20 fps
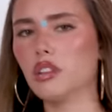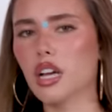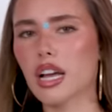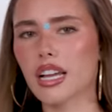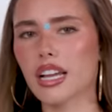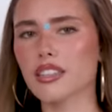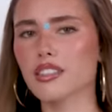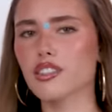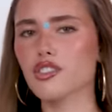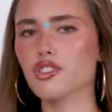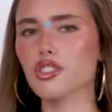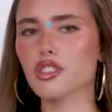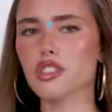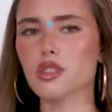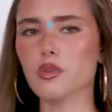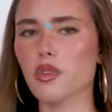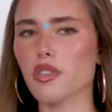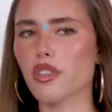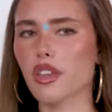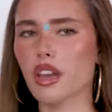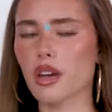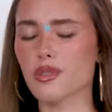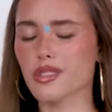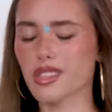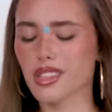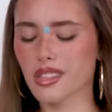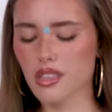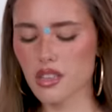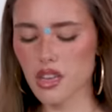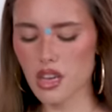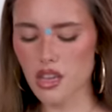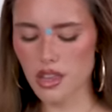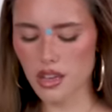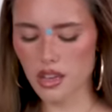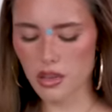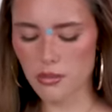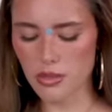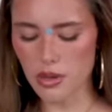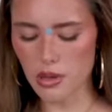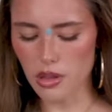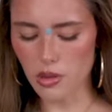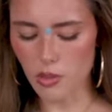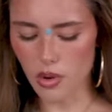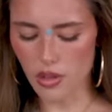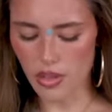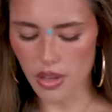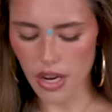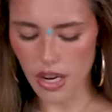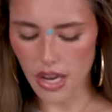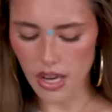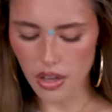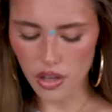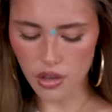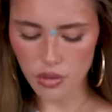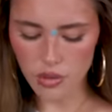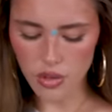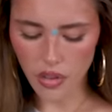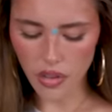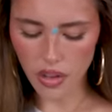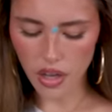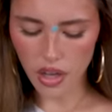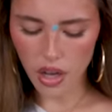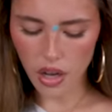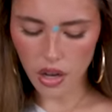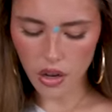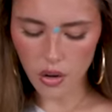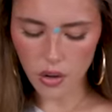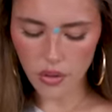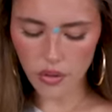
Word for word: I guess it's just the one that I was like, yeah, that could be the one that I use on the go.